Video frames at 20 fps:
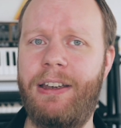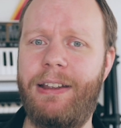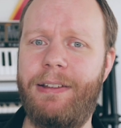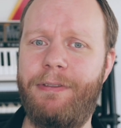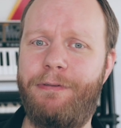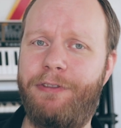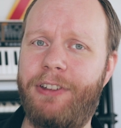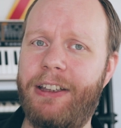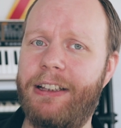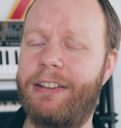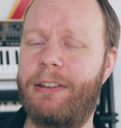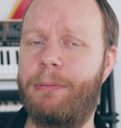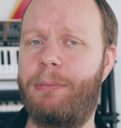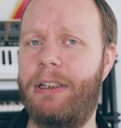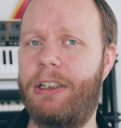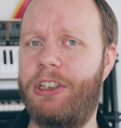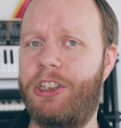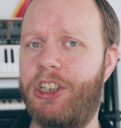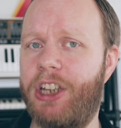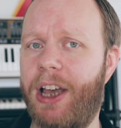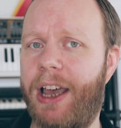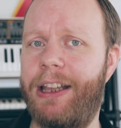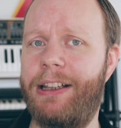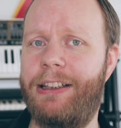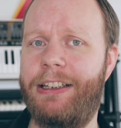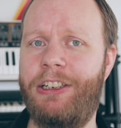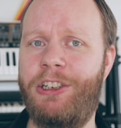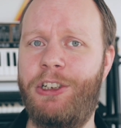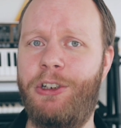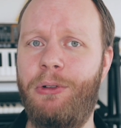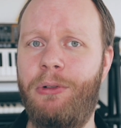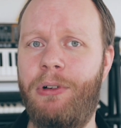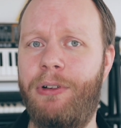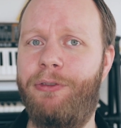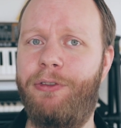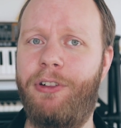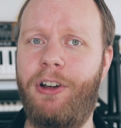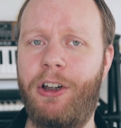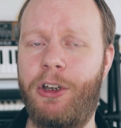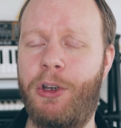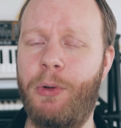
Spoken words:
it feels a bit childish to refer